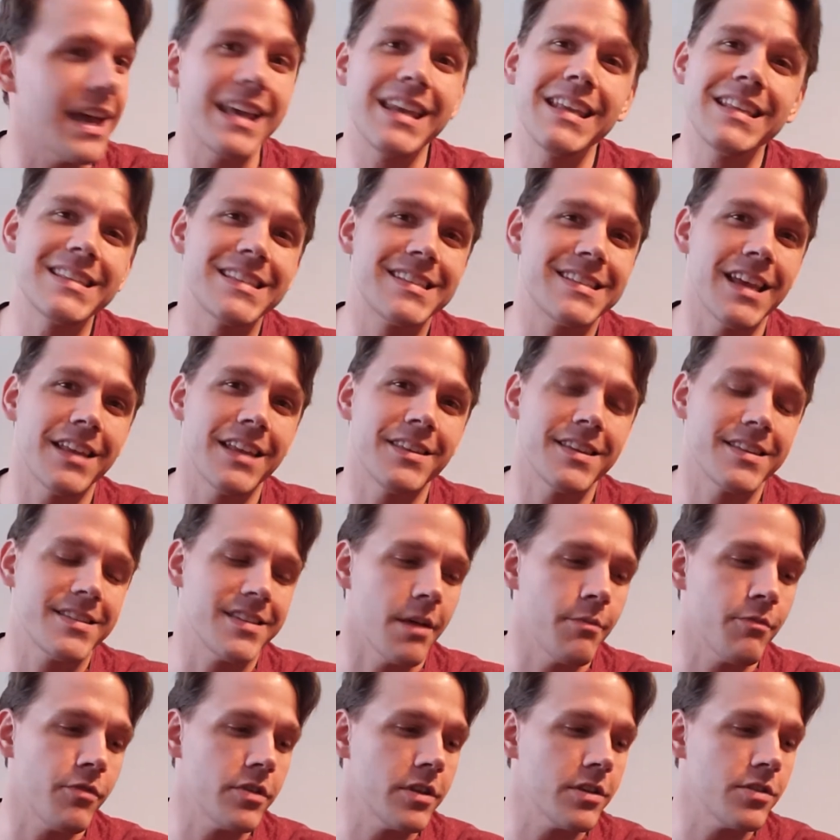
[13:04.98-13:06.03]
I didn't set this
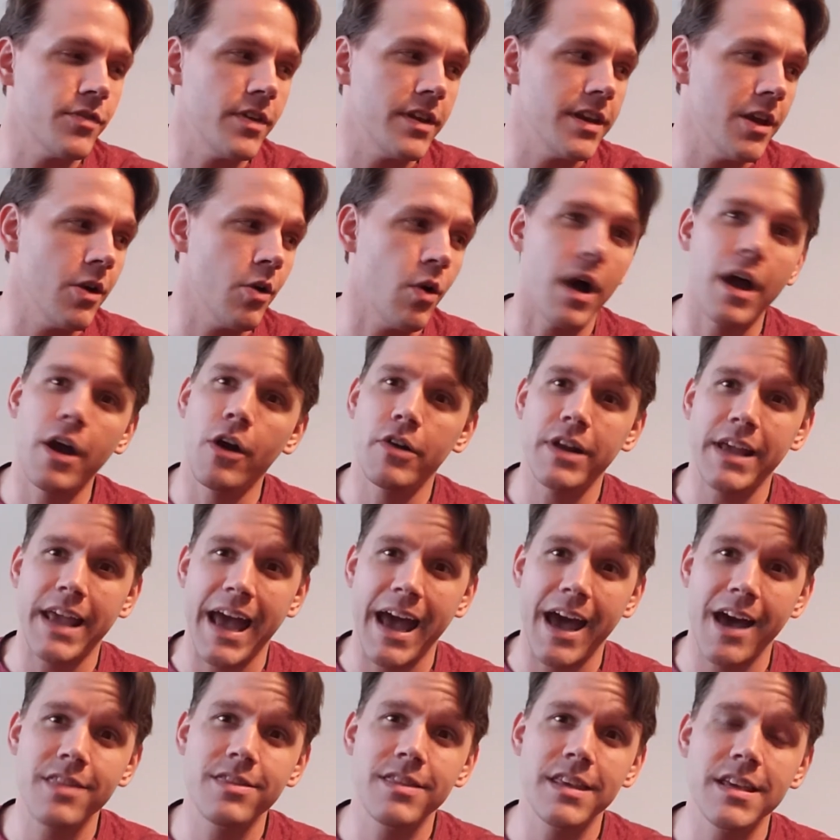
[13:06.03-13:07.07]
up for this video. I already
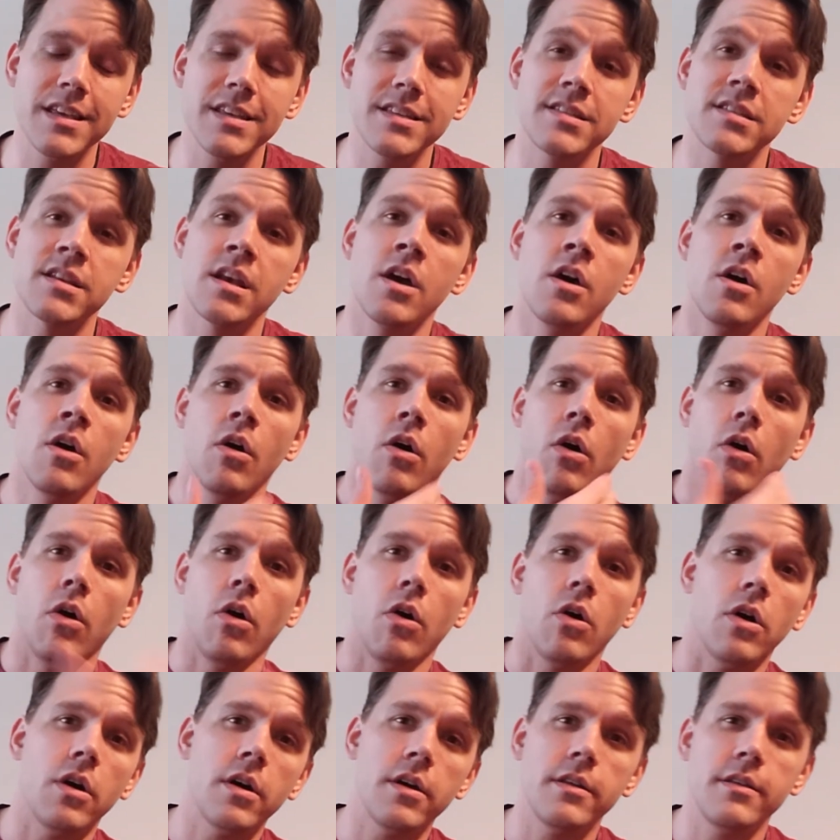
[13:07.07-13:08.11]
had these
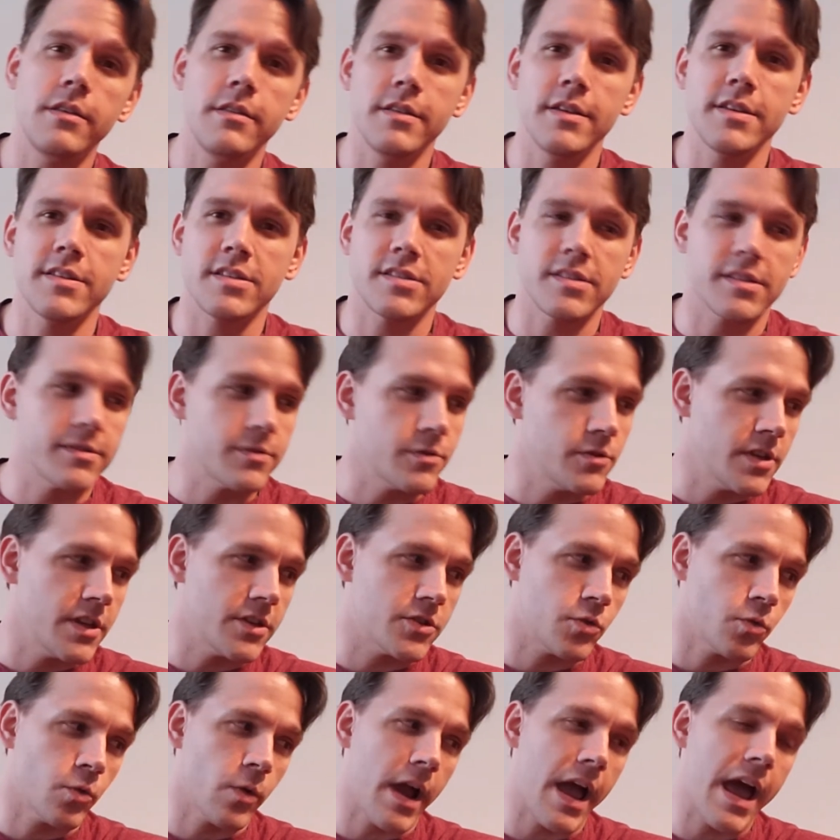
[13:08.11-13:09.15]
on
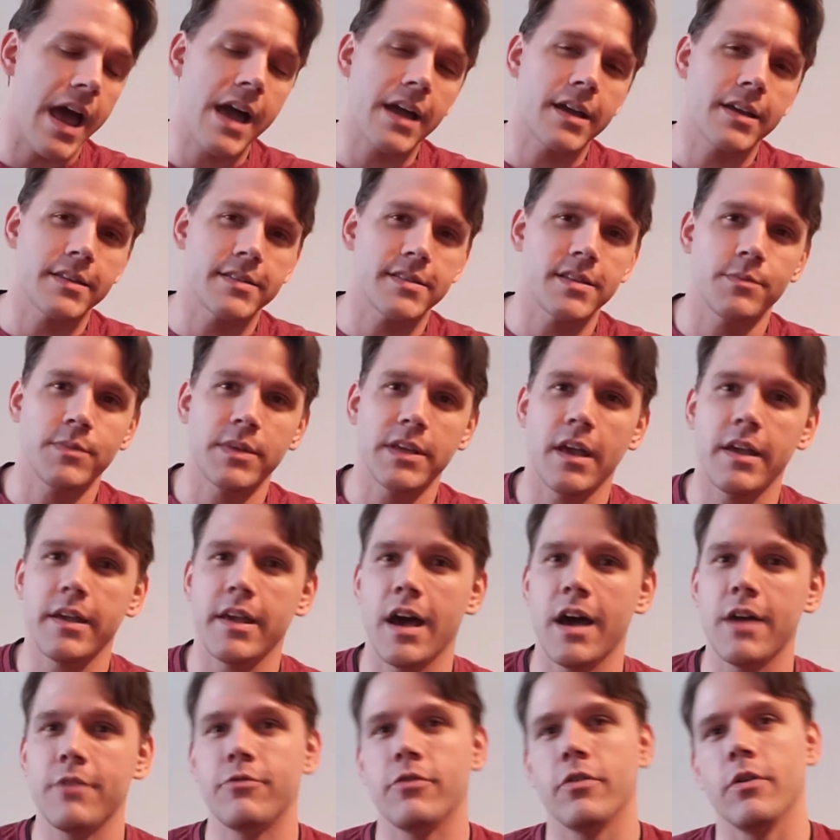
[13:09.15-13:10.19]
this rack. It's something I
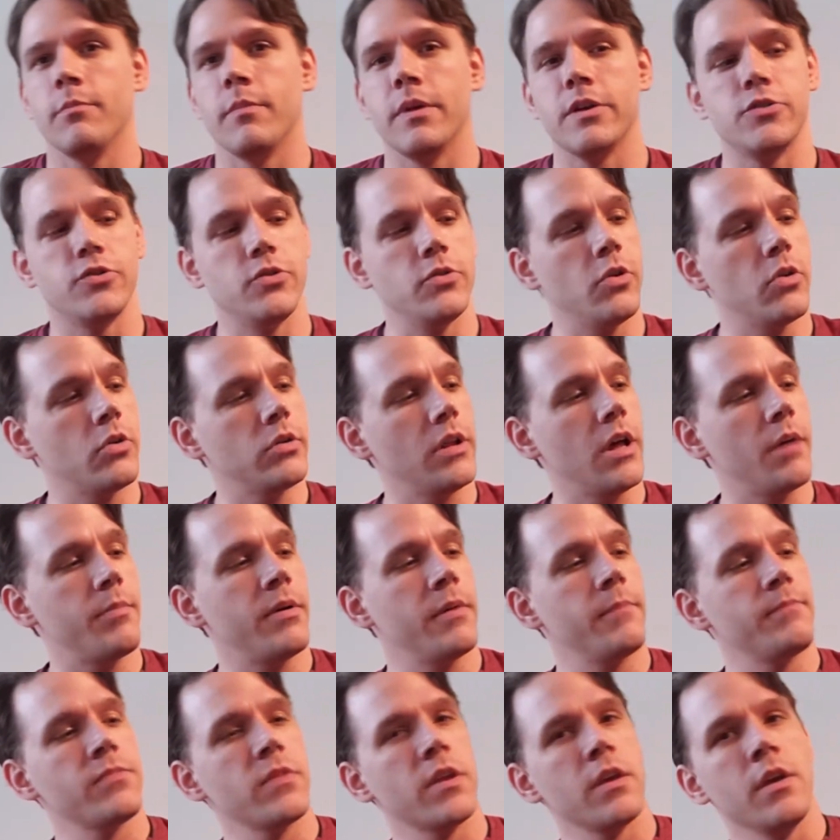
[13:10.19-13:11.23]
got from my judo club.
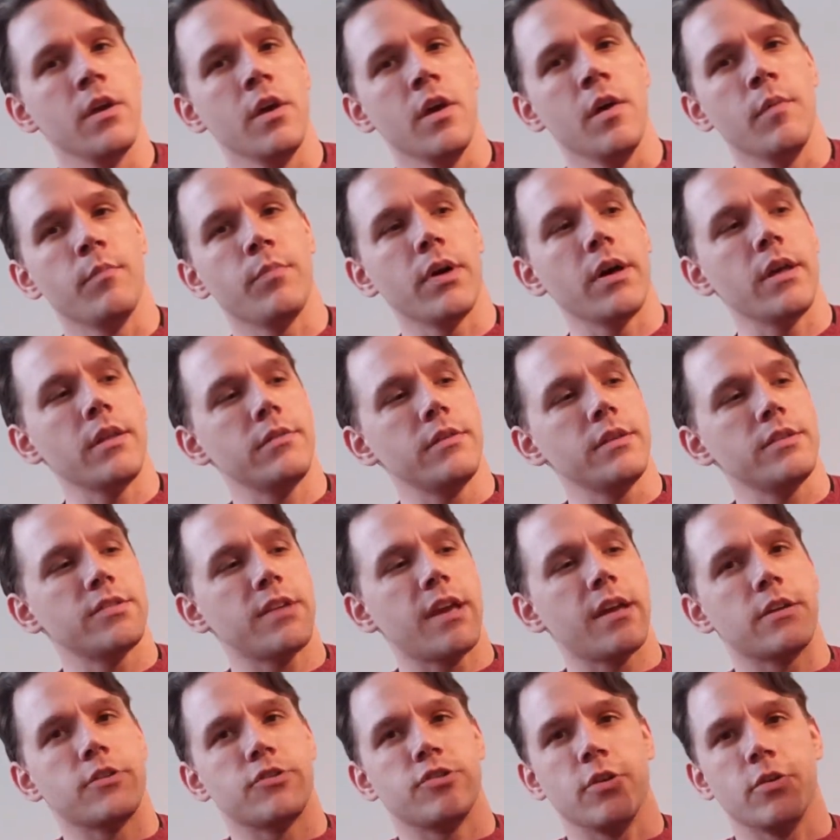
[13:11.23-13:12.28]
But this
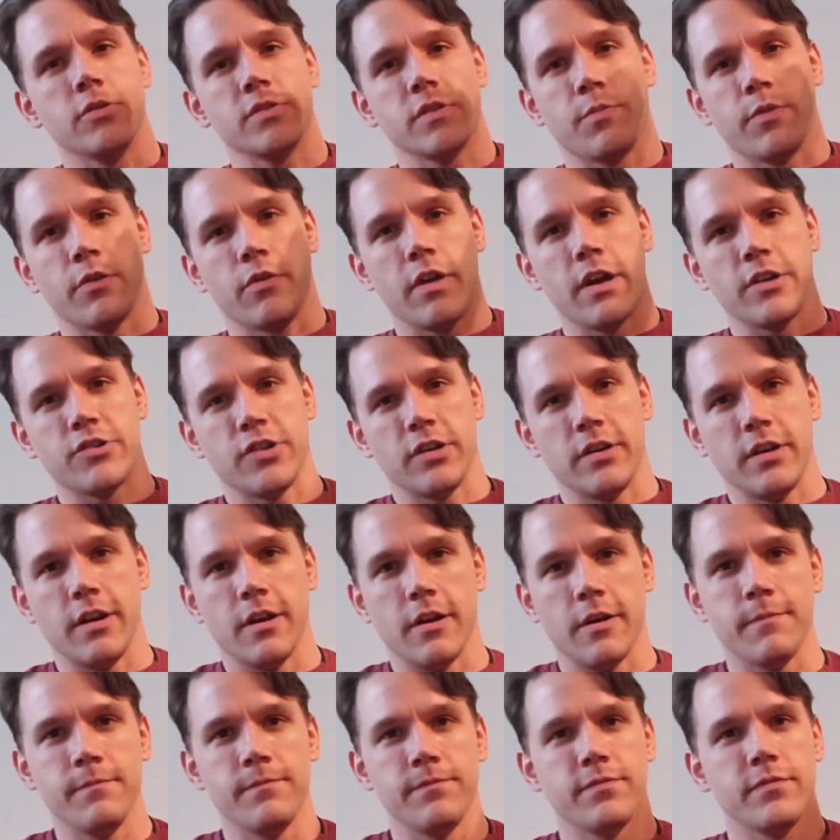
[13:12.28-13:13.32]
kind of shows a progression
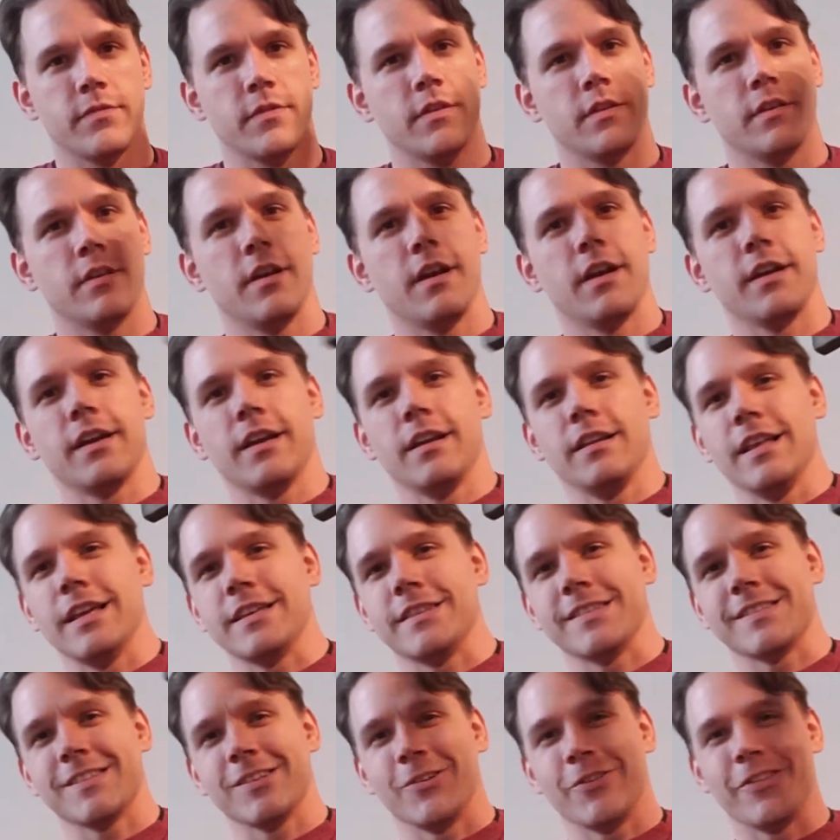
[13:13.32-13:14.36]
here. I kind of like
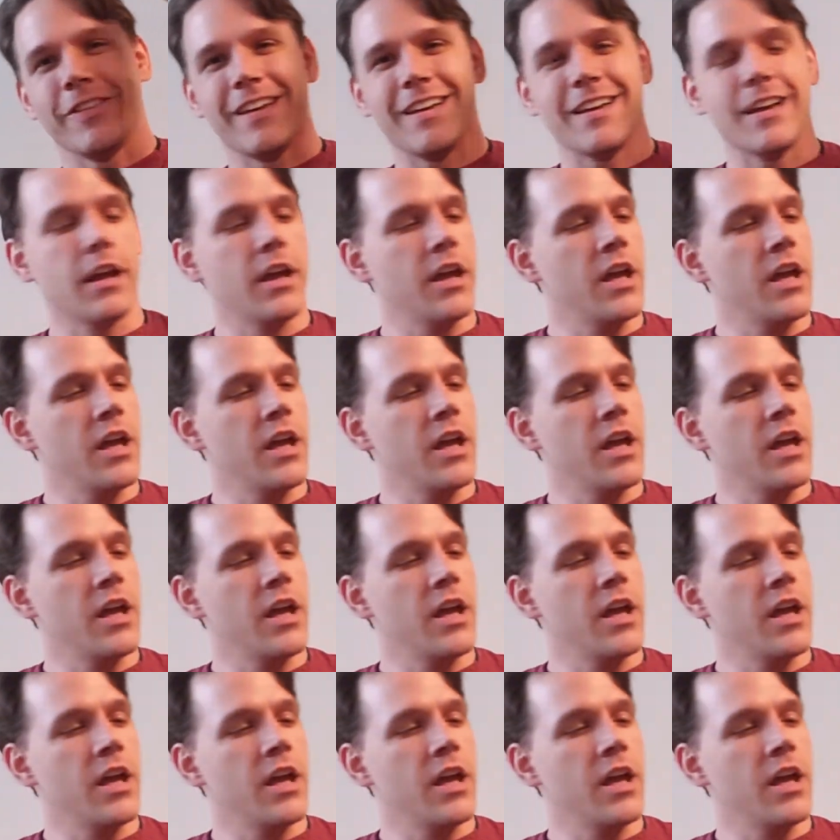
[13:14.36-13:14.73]
this little thing.